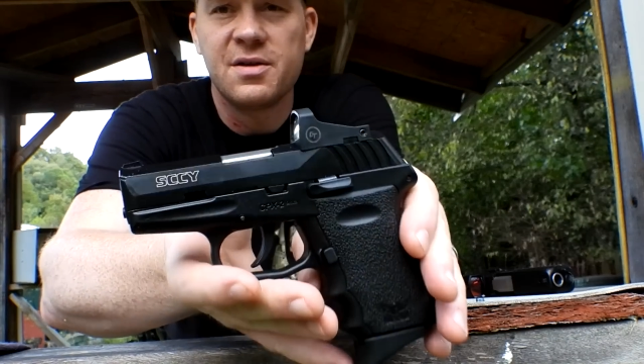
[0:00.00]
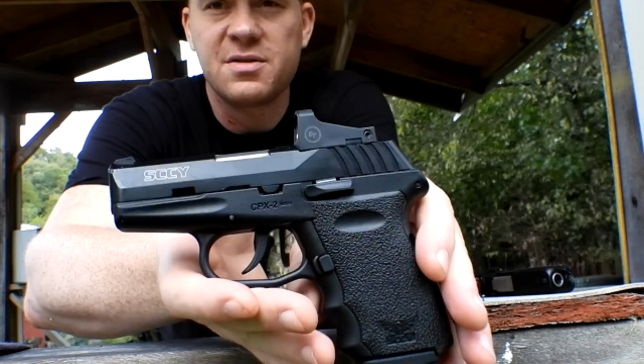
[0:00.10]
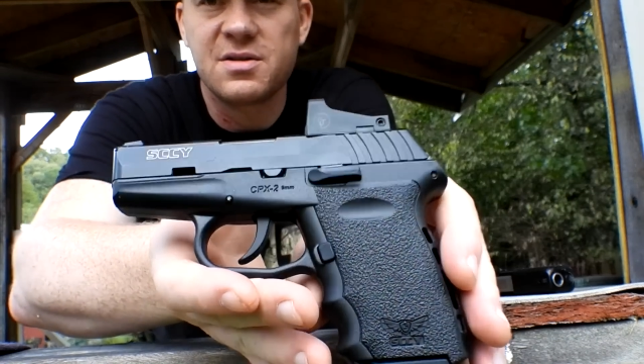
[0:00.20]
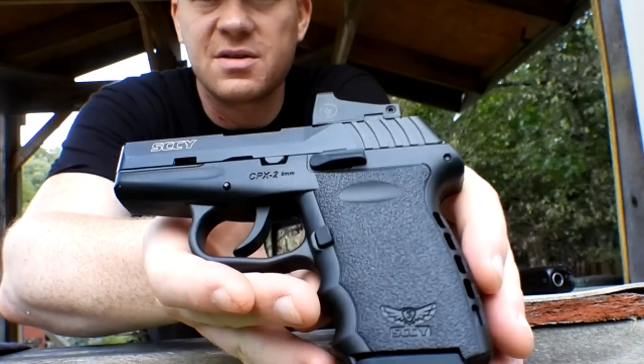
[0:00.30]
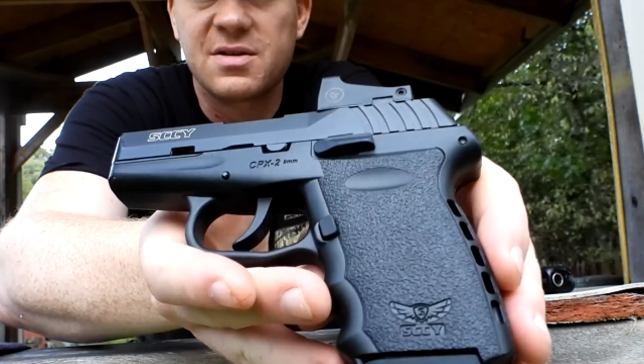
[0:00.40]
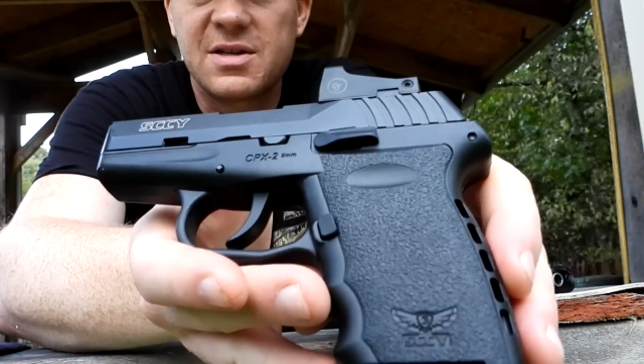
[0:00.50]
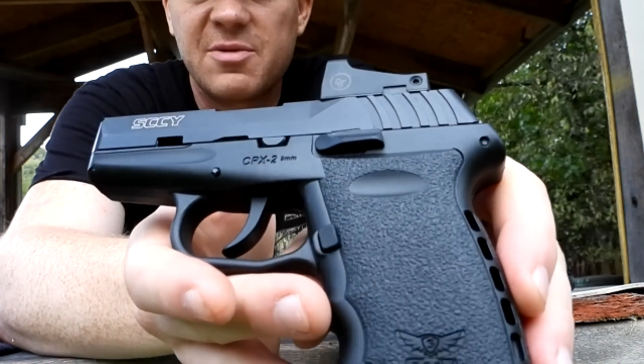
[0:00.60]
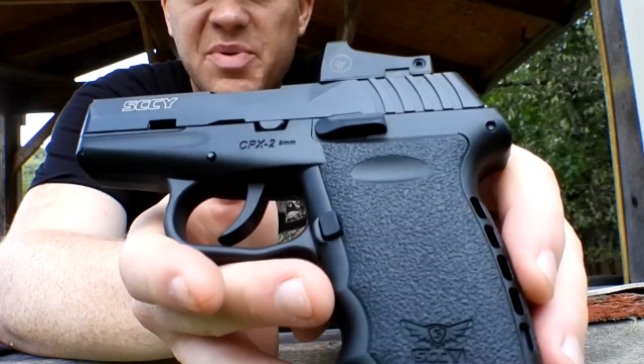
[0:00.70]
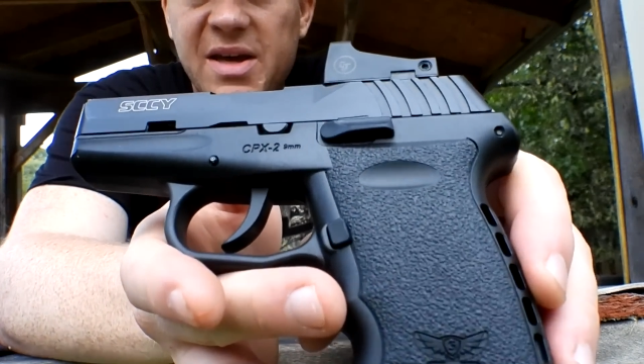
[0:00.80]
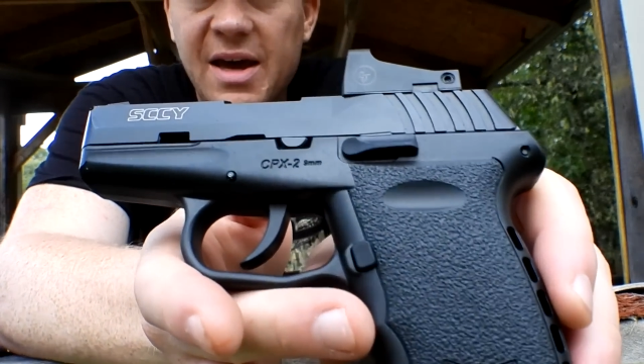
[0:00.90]
This is the
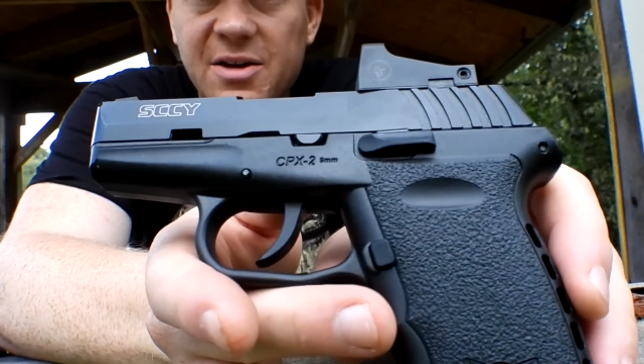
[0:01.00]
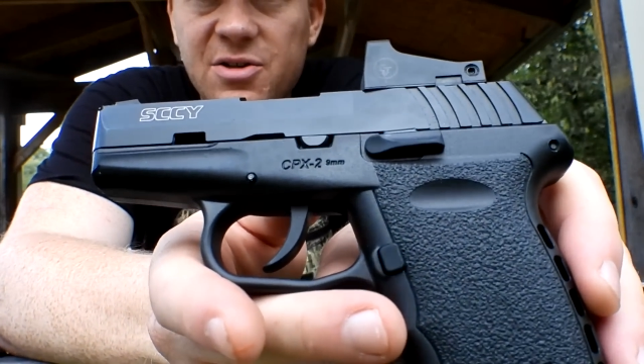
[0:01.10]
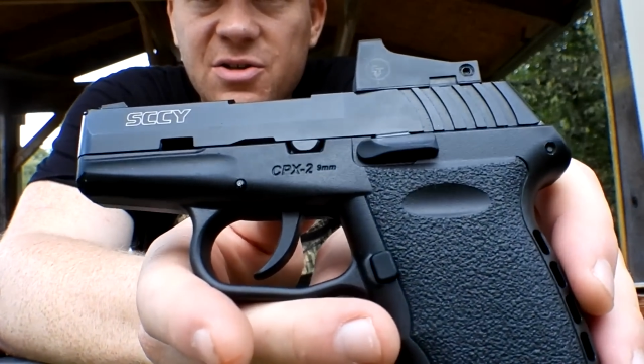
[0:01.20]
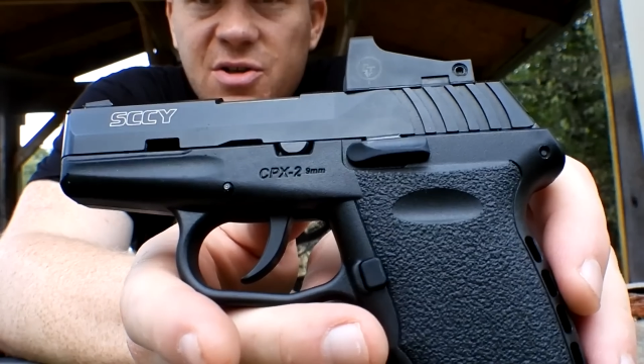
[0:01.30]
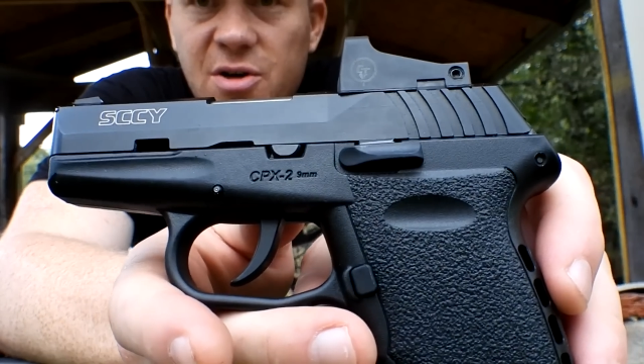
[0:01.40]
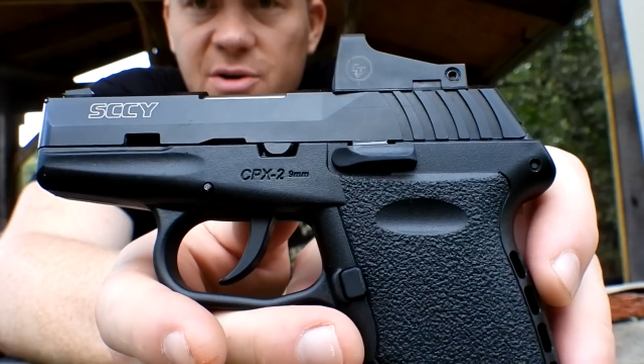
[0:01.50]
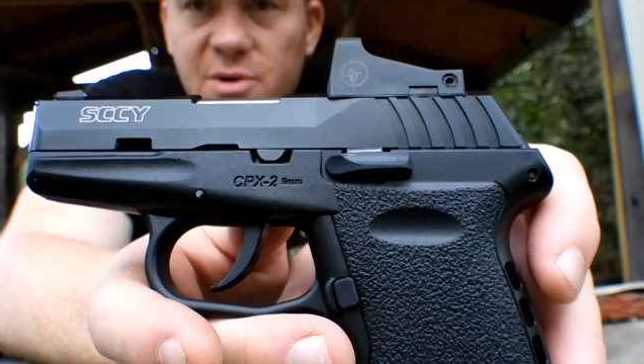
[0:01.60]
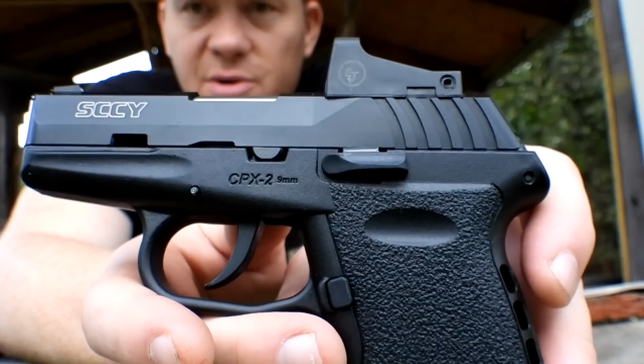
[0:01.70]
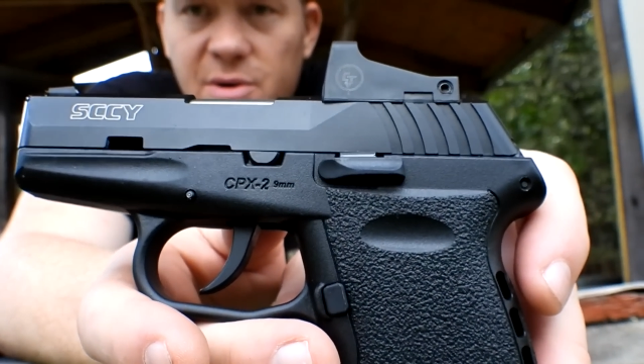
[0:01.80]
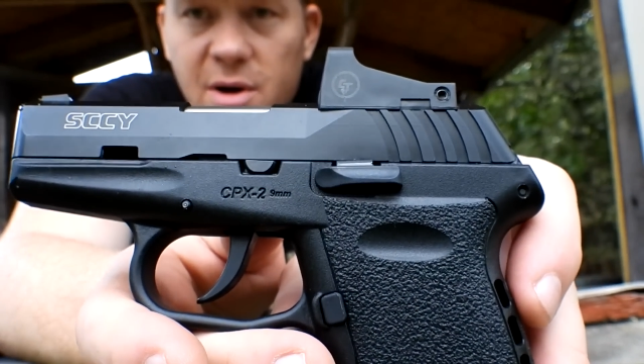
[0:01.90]

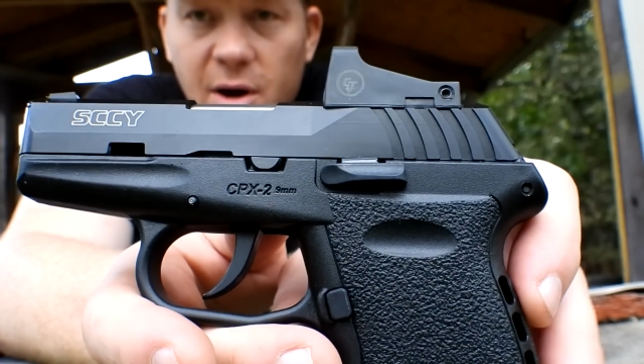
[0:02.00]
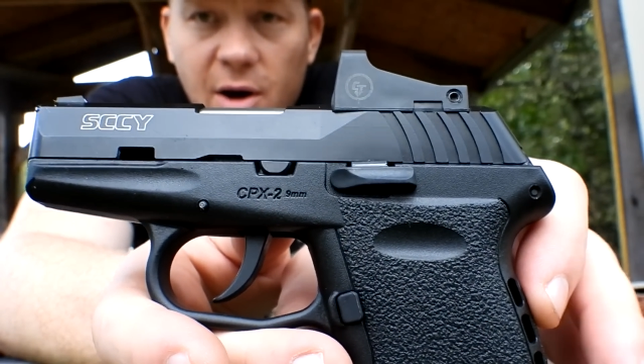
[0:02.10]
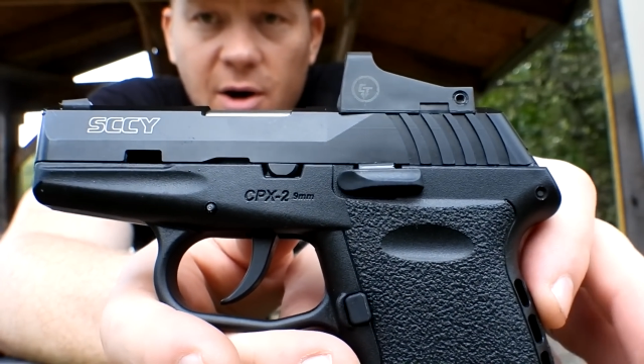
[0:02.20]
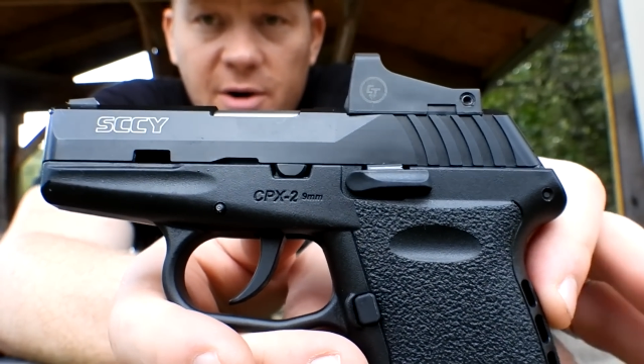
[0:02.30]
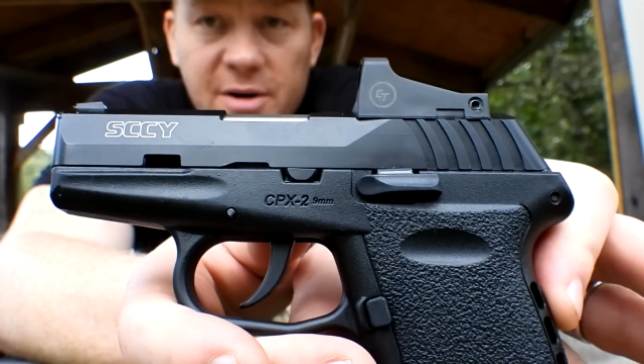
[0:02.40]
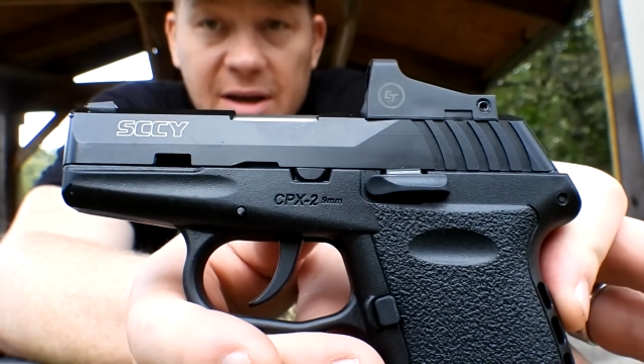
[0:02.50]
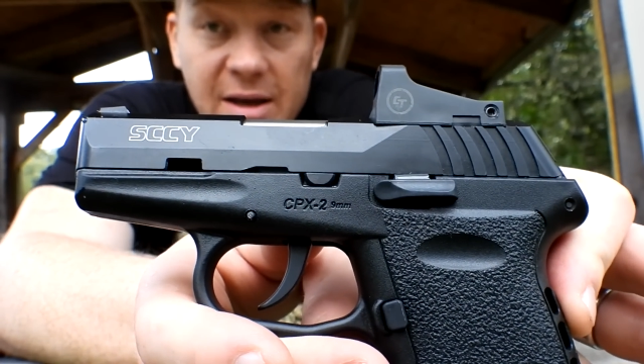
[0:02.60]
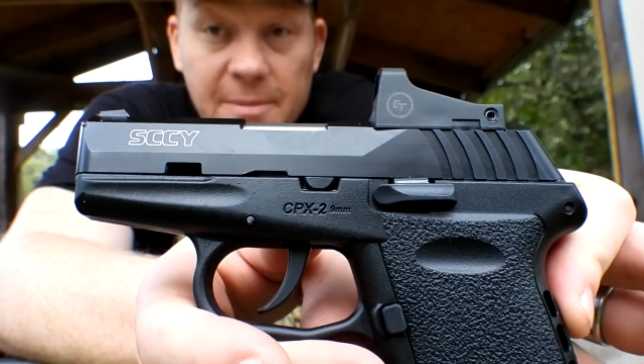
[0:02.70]
CPX-2 RD.